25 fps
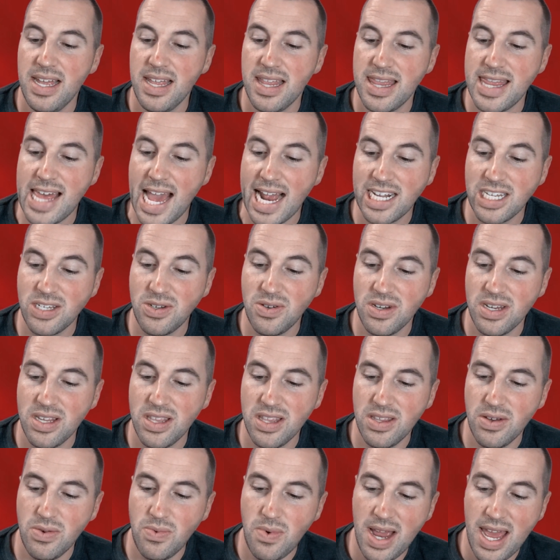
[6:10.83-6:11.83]
That's
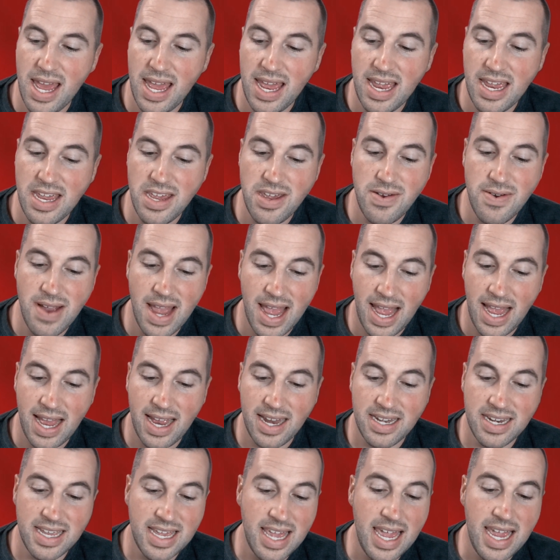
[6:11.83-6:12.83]
the way you
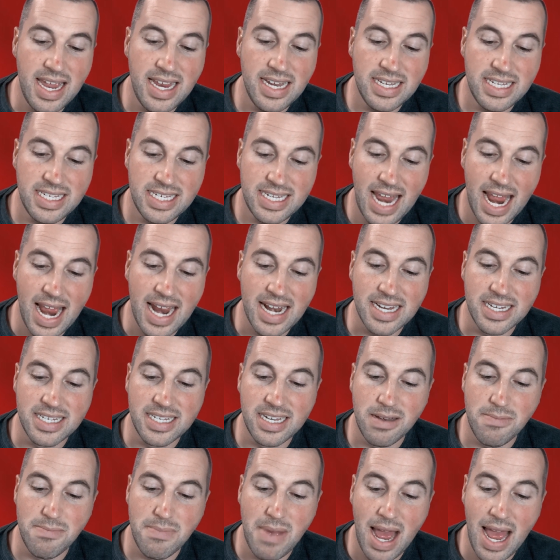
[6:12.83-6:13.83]
had gained status
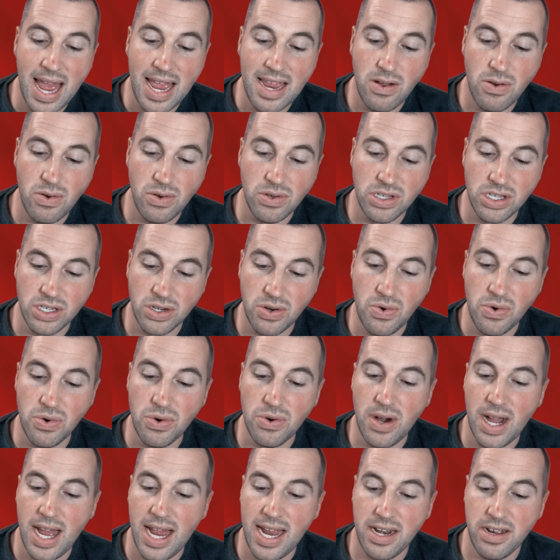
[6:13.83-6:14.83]
in my old
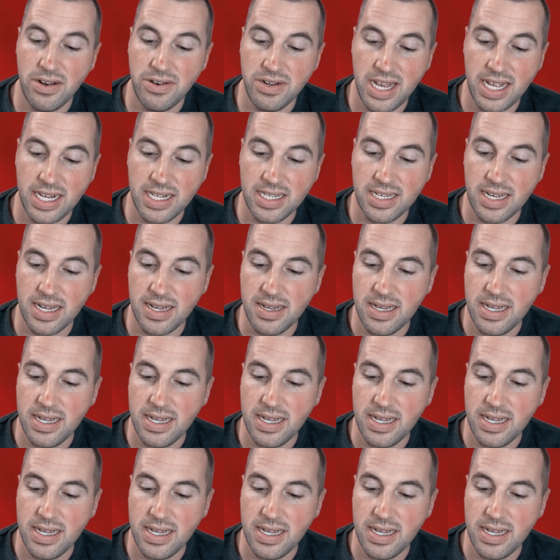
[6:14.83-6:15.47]
school at Odense.